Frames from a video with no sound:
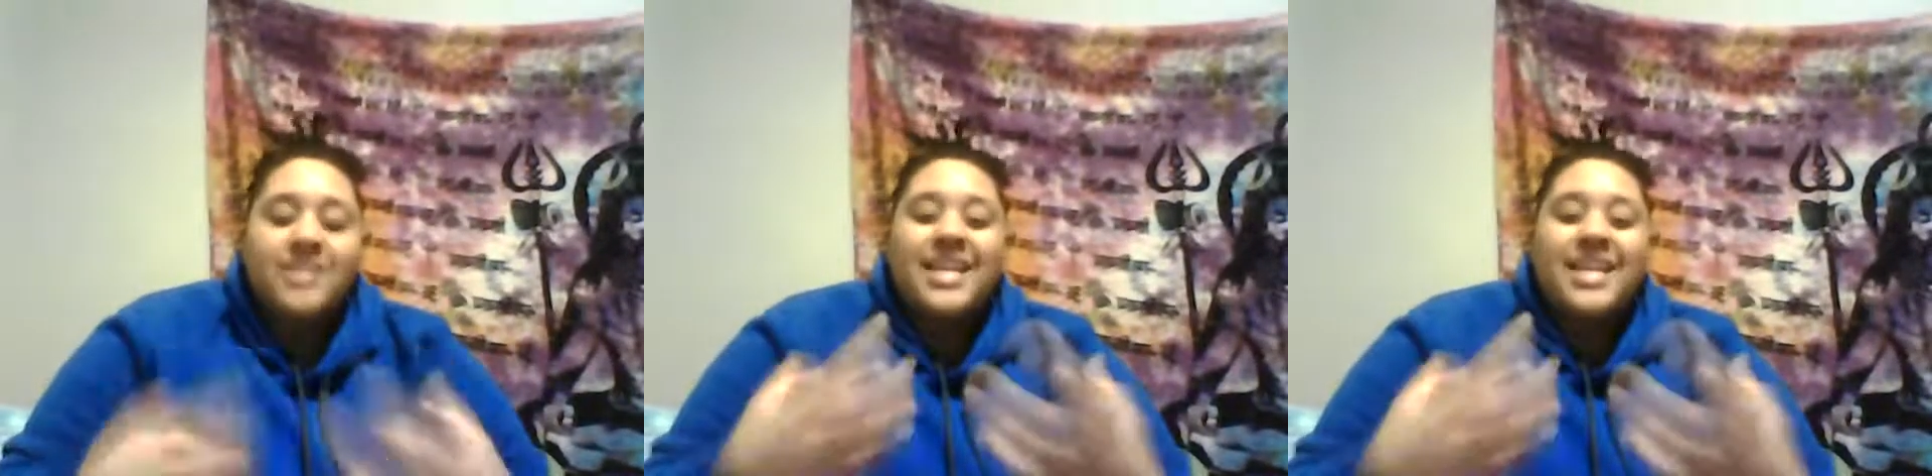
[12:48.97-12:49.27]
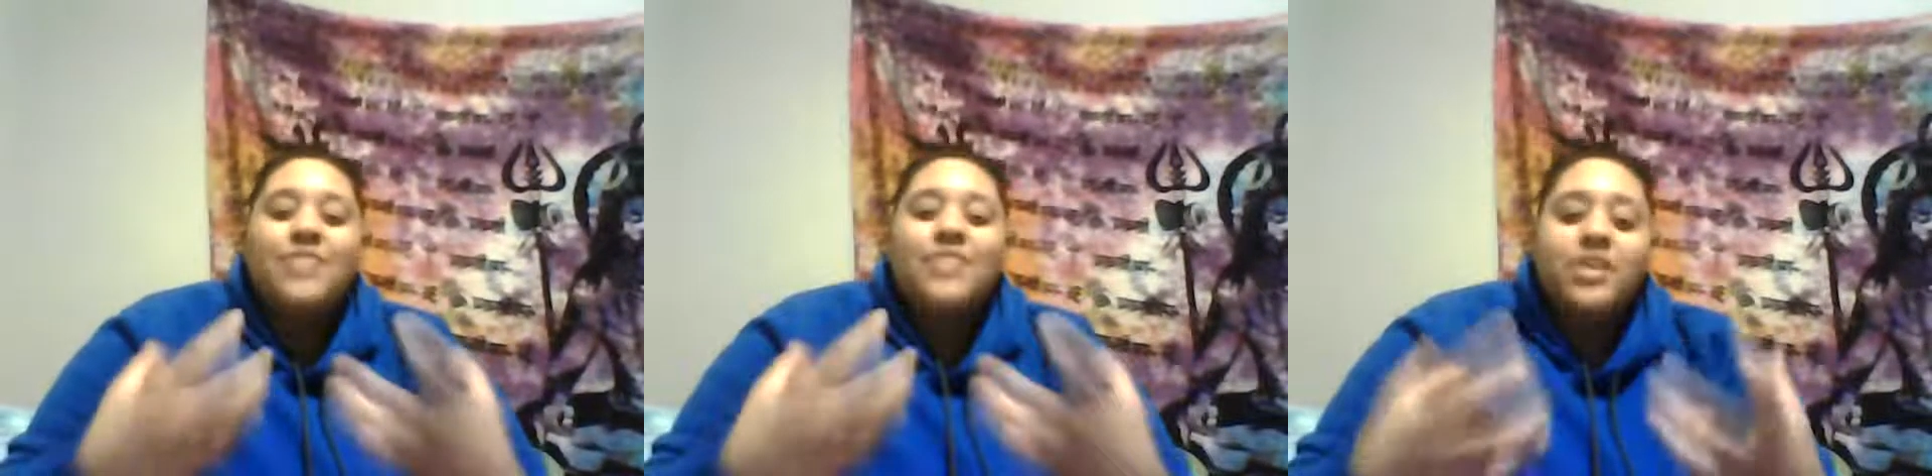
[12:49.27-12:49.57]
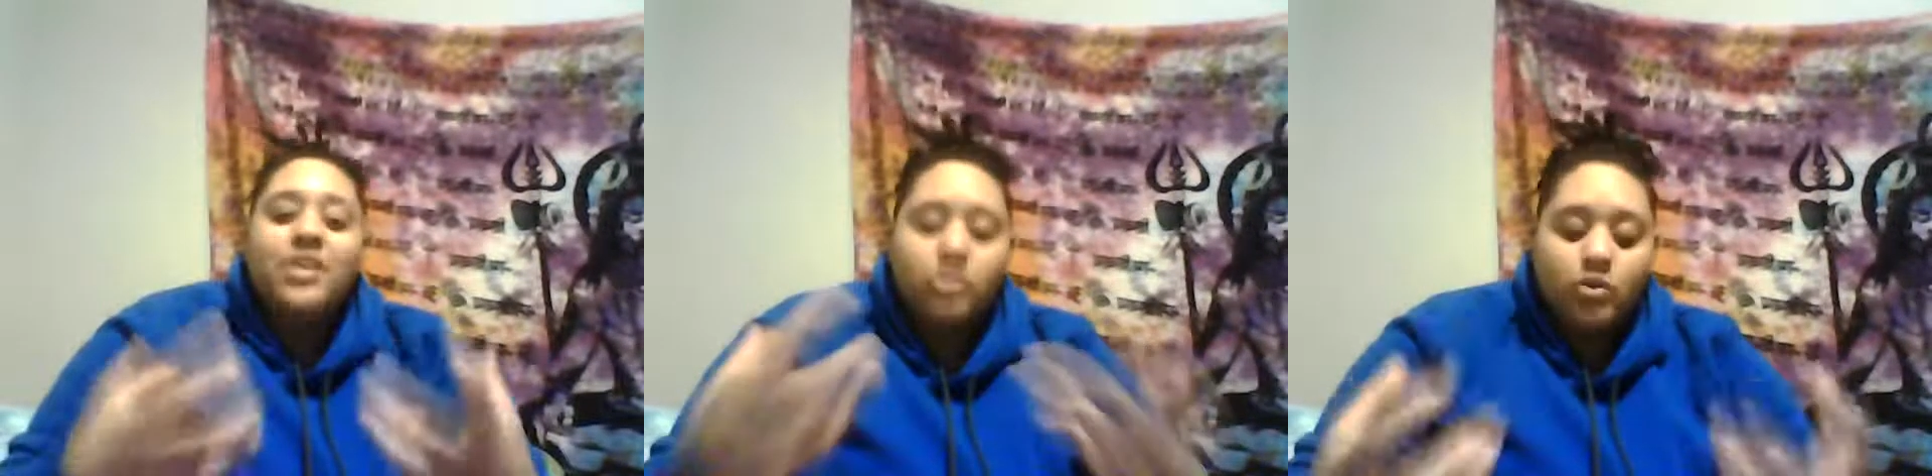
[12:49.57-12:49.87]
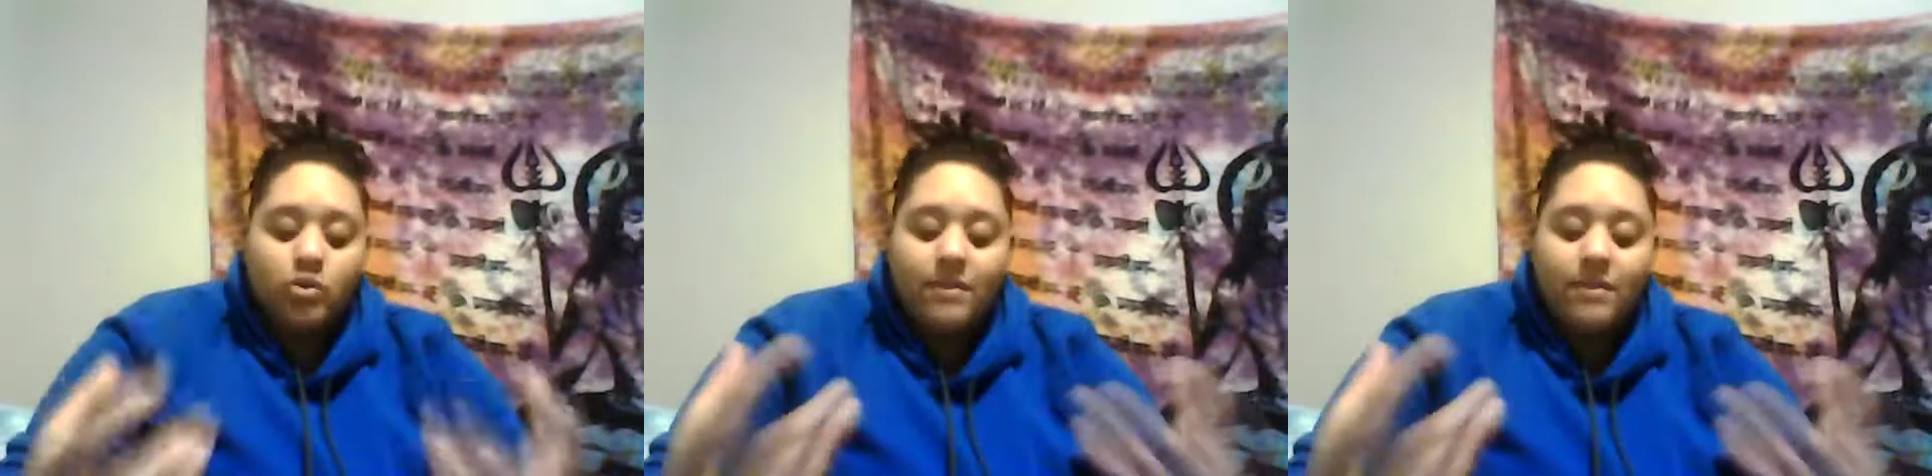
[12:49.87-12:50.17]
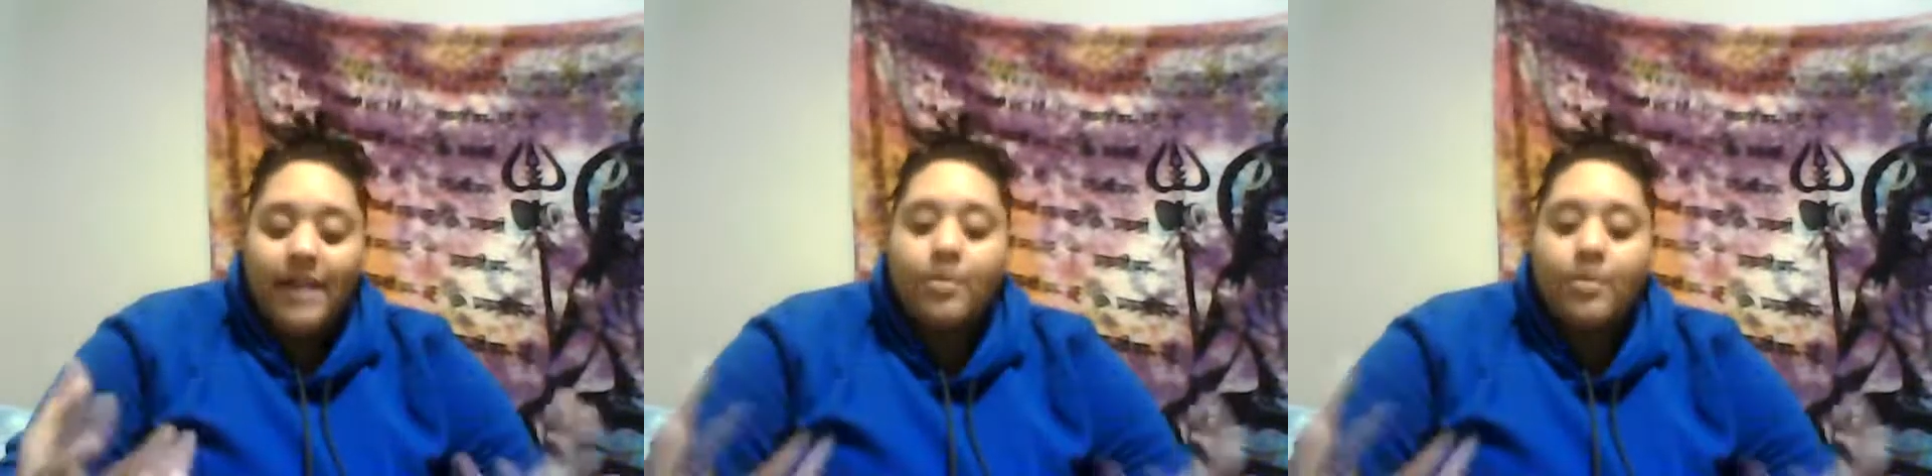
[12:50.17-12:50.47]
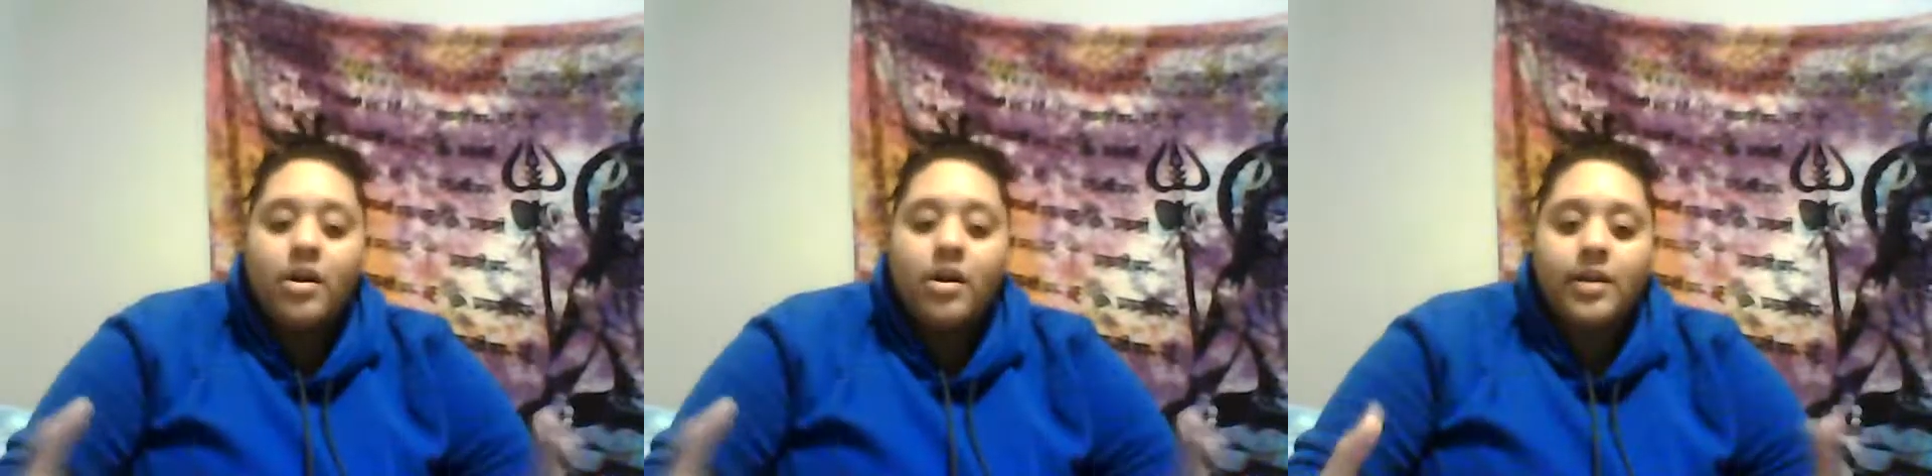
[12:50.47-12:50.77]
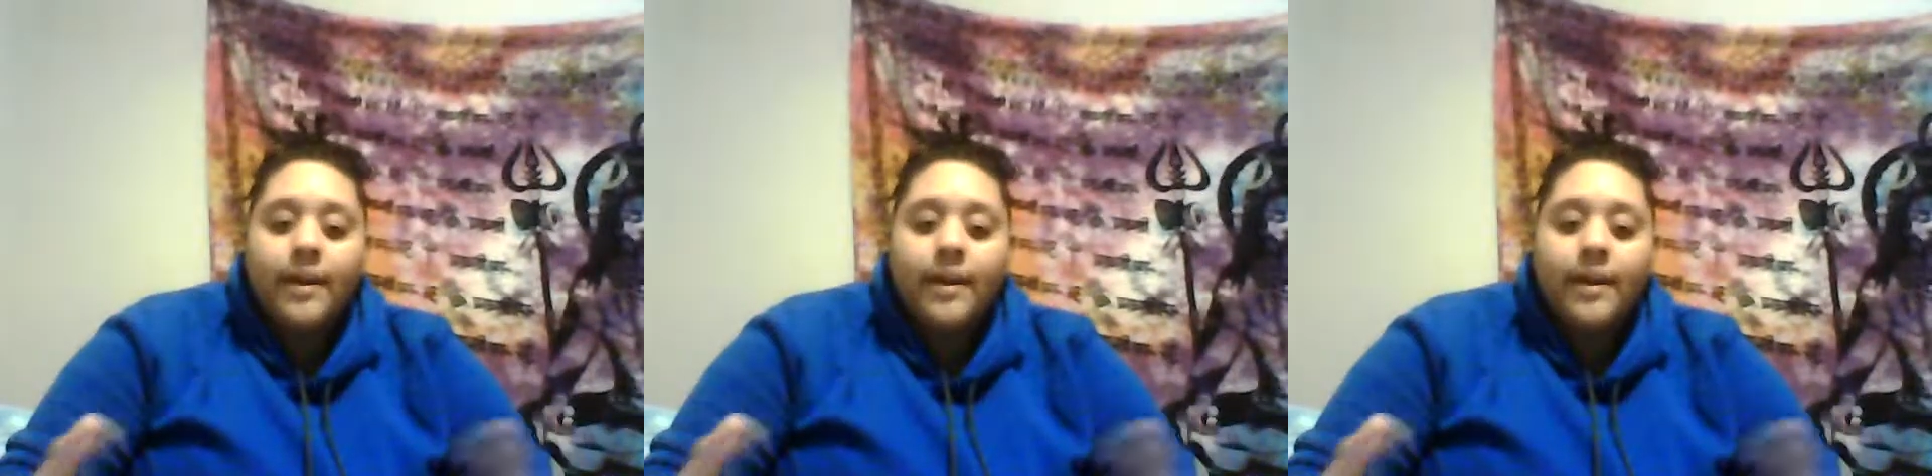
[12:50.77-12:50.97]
in their true divine partner,